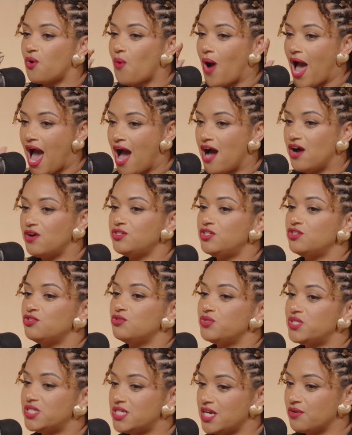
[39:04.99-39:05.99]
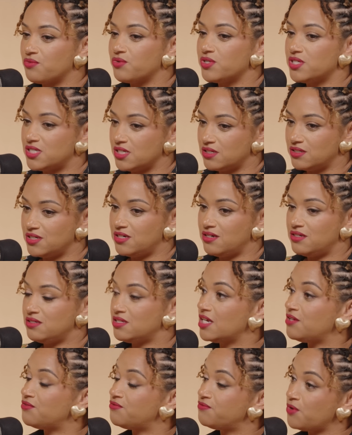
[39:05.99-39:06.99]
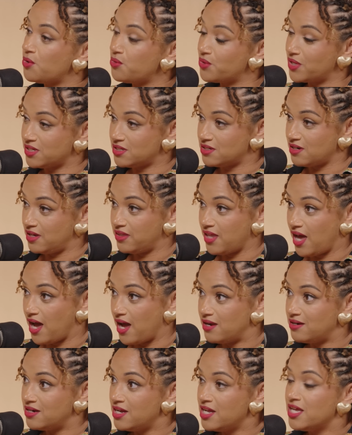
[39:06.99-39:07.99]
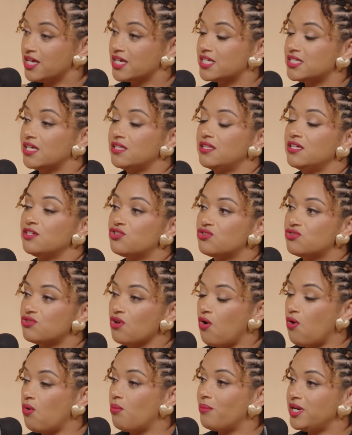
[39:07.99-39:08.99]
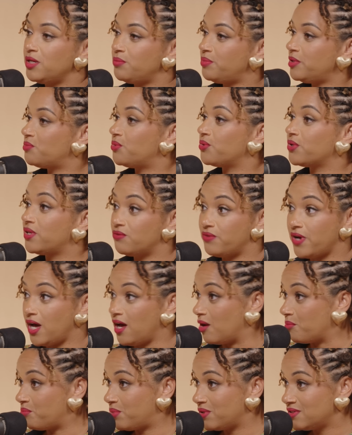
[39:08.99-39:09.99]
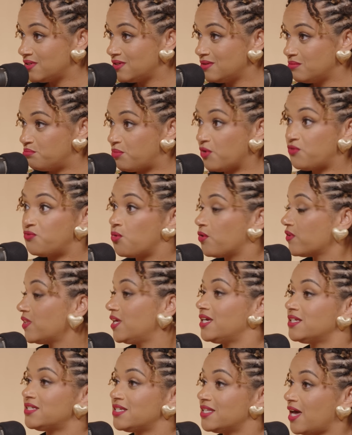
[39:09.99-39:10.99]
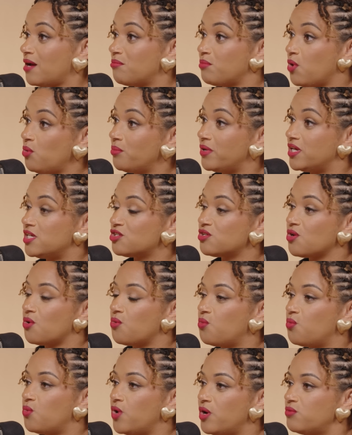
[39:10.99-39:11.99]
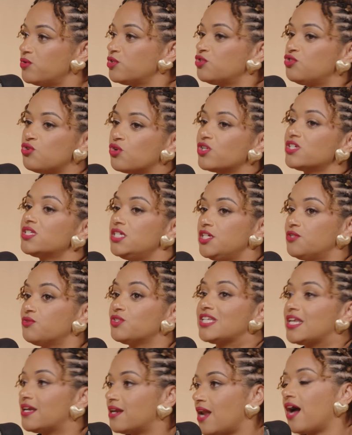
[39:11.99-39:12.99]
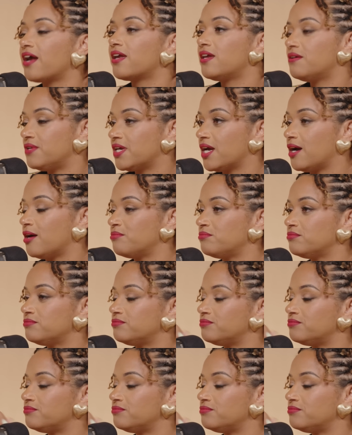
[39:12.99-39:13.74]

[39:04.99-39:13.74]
How did you stay resilient and stay focused on that? Because I think so many people give up before they get to that moment. So what was your secret to not giving up?